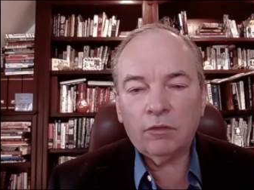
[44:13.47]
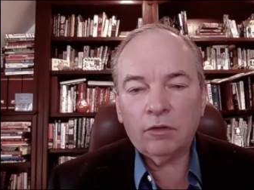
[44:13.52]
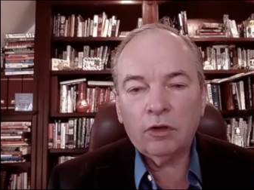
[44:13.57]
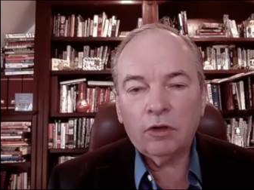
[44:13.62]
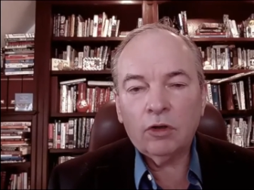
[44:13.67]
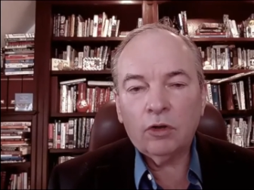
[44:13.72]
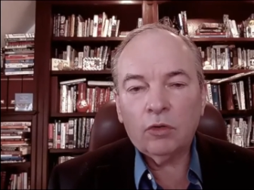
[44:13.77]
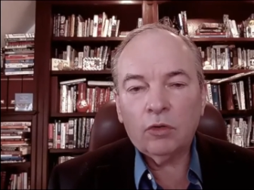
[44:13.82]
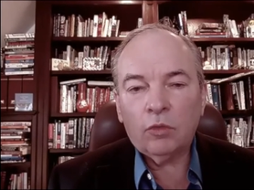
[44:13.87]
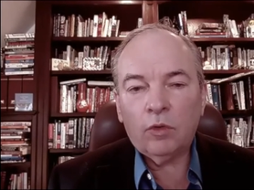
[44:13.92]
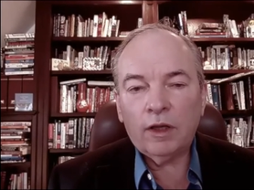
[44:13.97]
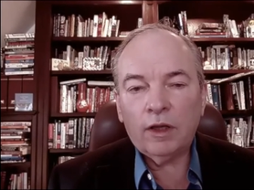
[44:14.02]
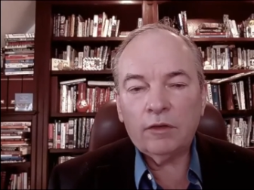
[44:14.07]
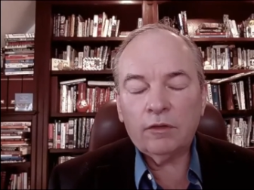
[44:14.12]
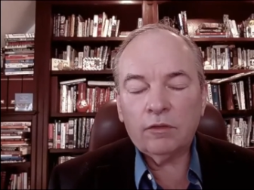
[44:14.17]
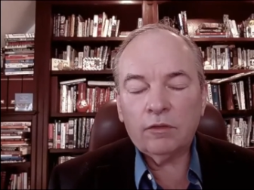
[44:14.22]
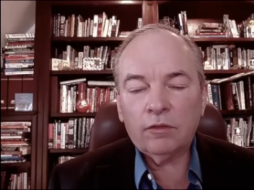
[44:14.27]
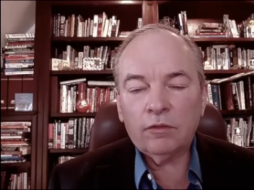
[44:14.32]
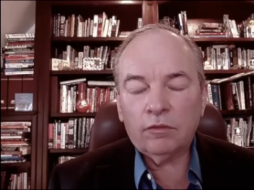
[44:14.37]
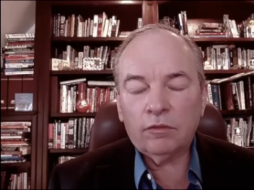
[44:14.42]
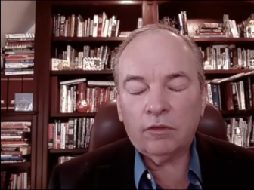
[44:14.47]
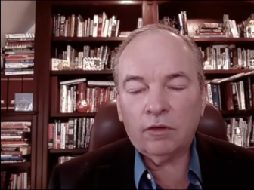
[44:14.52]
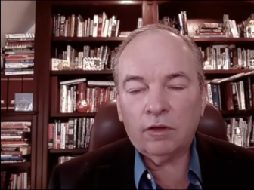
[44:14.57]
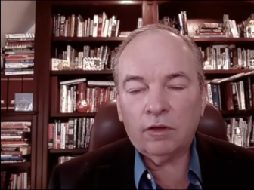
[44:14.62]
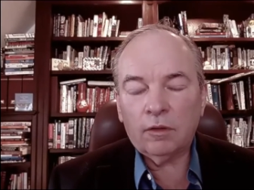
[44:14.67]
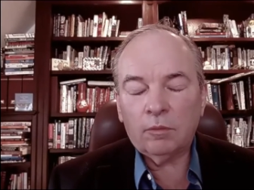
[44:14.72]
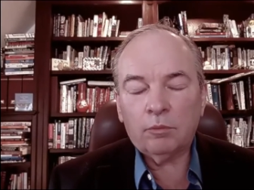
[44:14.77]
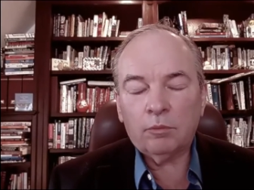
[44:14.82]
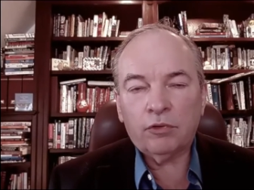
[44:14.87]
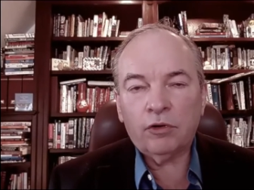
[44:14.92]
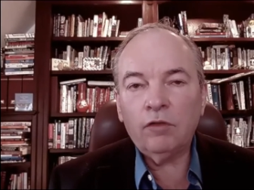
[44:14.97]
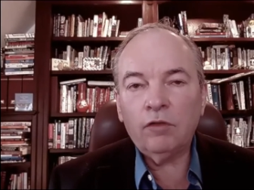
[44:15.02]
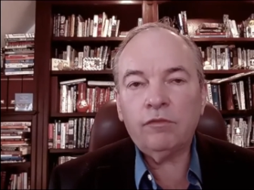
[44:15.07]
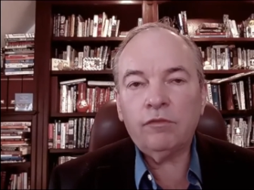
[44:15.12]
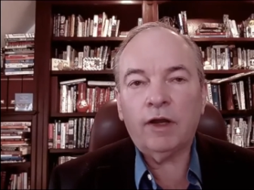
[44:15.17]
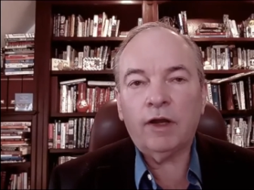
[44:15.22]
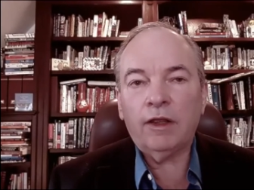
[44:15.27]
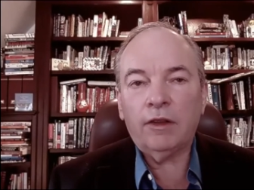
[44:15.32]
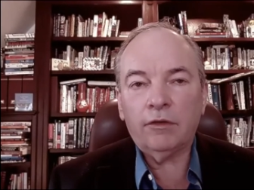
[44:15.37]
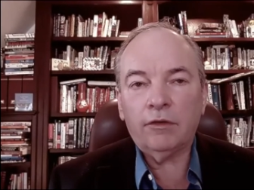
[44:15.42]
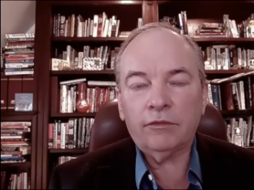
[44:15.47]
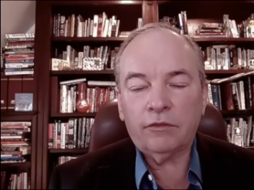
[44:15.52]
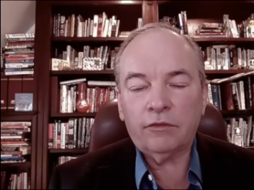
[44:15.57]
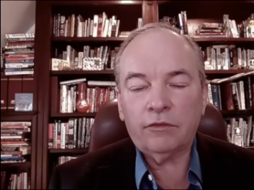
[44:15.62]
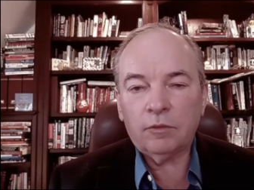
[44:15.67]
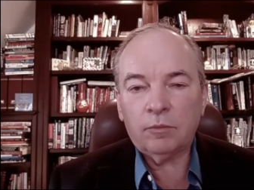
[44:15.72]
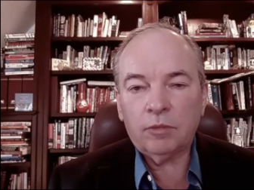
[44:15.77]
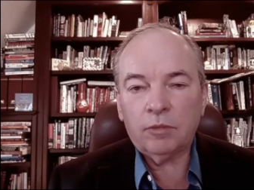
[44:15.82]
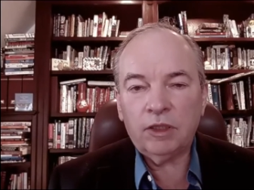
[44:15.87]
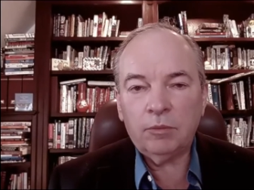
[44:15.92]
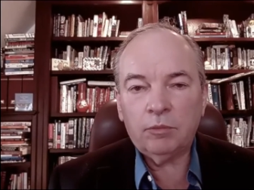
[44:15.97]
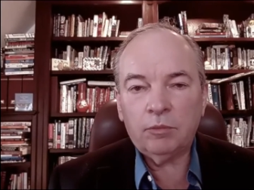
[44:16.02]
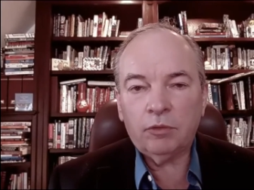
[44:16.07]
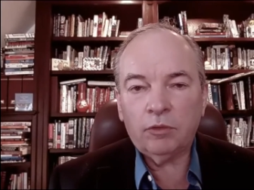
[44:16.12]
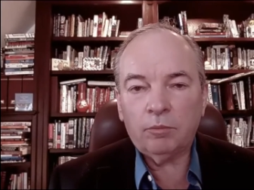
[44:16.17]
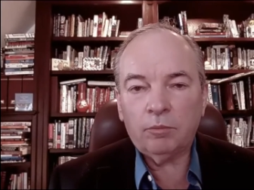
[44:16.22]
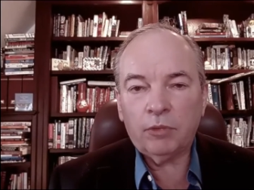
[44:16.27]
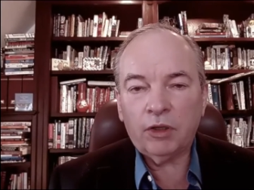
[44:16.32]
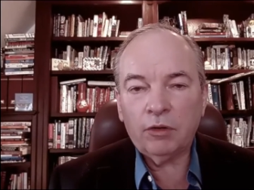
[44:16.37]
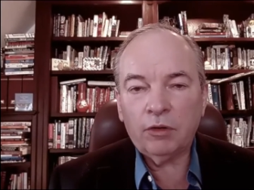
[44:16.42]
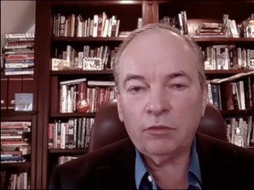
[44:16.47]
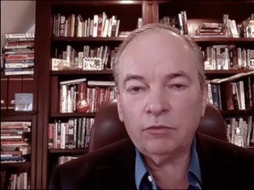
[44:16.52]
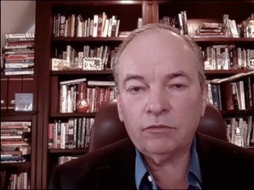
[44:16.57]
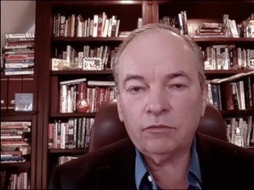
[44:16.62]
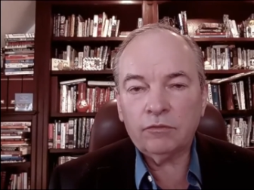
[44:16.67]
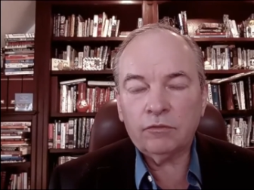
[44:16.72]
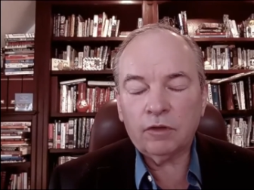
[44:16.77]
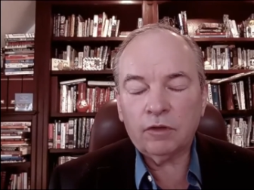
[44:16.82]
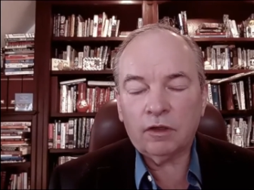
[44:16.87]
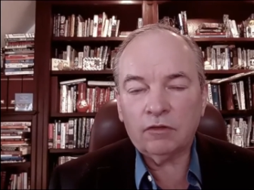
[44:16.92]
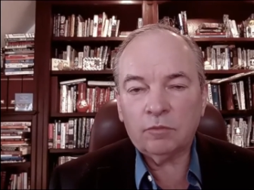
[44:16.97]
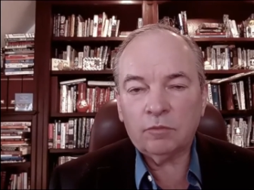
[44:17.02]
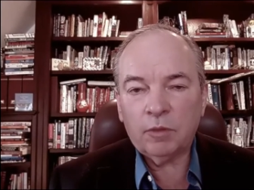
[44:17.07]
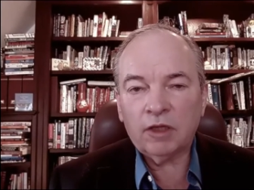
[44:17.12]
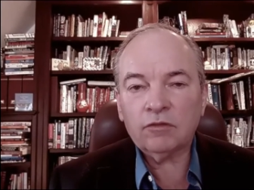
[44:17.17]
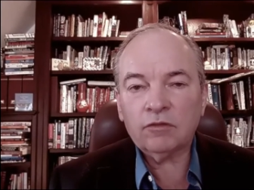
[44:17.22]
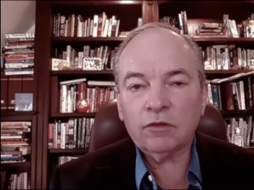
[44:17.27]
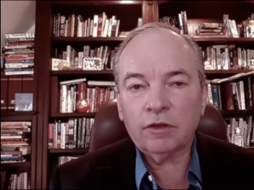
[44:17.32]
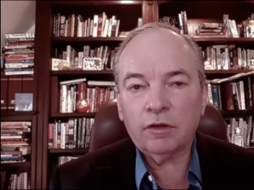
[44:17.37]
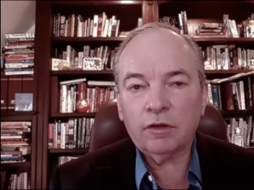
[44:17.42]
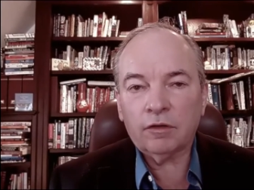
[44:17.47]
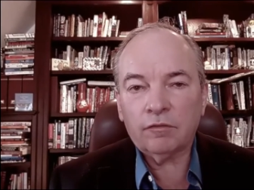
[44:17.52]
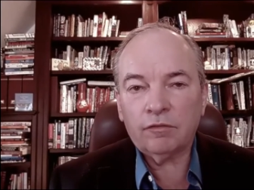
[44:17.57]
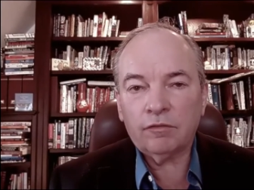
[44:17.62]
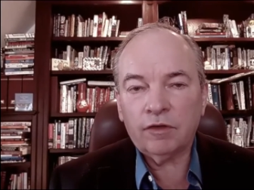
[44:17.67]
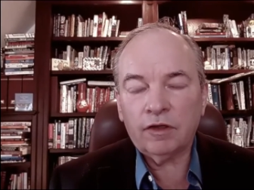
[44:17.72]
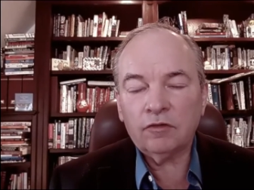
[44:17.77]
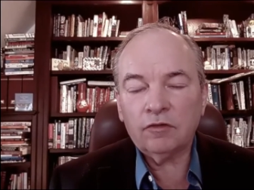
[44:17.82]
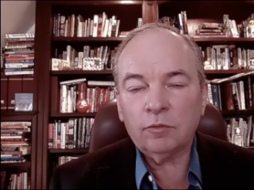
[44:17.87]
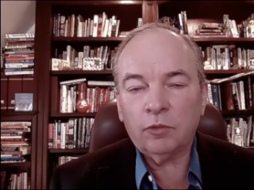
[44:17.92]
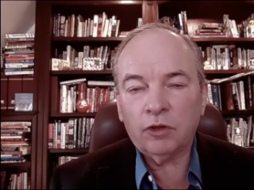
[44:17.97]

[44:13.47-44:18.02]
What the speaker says: whether the profiles that people post, especially on Facebook,